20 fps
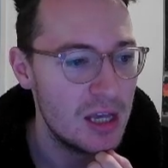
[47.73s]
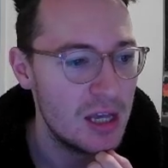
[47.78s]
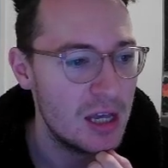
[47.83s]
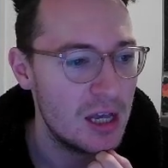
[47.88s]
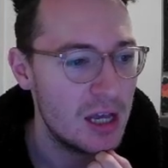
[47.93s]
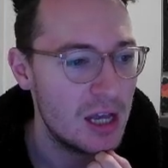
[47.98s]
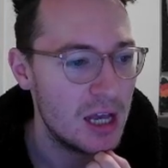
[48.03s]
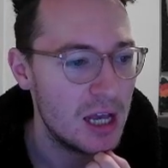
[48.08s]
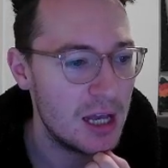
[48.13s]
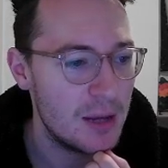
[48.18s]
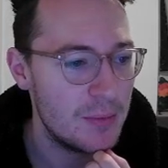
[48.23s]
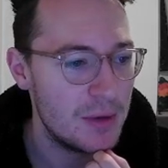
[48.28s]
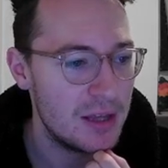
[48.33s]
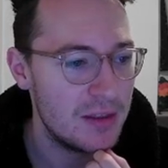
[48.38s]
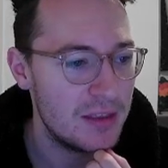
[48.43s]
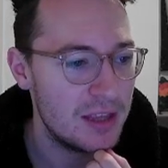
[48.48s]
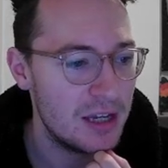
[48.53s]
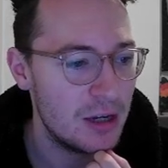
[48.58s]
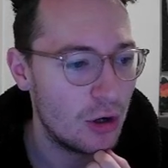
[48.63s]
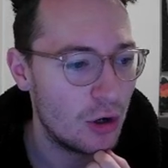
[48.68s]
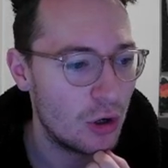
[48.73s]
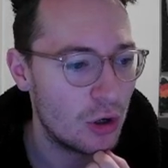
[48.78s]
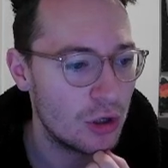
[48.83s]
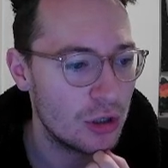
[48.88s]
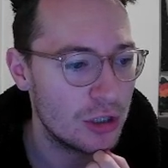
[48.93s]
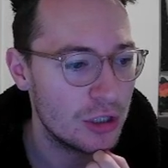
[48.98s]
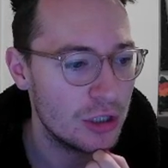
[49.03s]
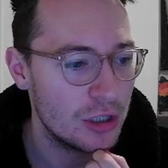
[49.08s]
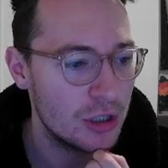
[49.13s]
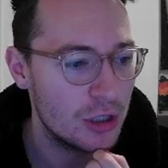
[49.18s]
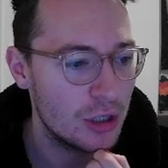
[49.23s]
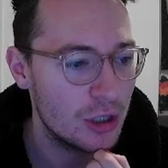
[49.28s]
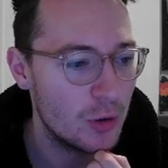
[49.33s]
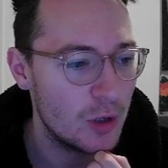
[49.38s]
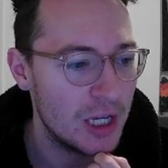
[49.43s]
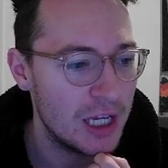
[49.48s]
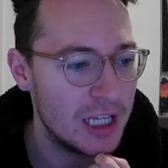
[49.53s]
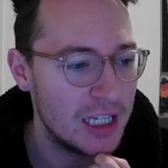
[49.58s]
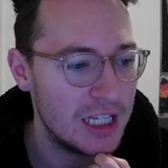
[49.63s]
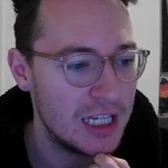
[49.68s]
And they are going to go
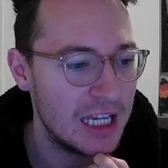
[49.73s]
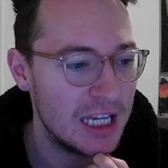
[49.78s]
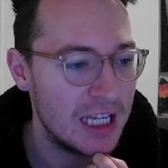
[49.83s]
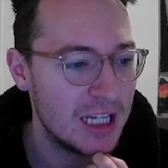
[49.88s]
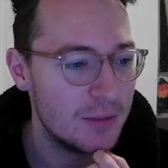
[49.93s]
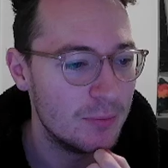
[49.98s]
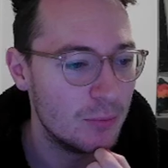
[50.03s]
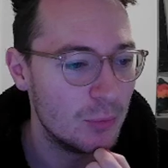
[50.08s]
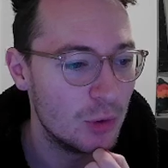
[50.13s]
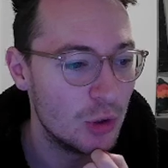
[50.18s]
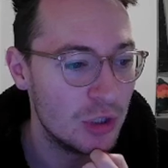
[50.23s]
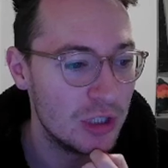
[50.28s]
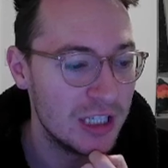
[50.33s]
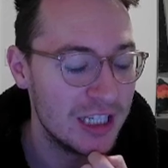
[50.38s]
ahead and mole.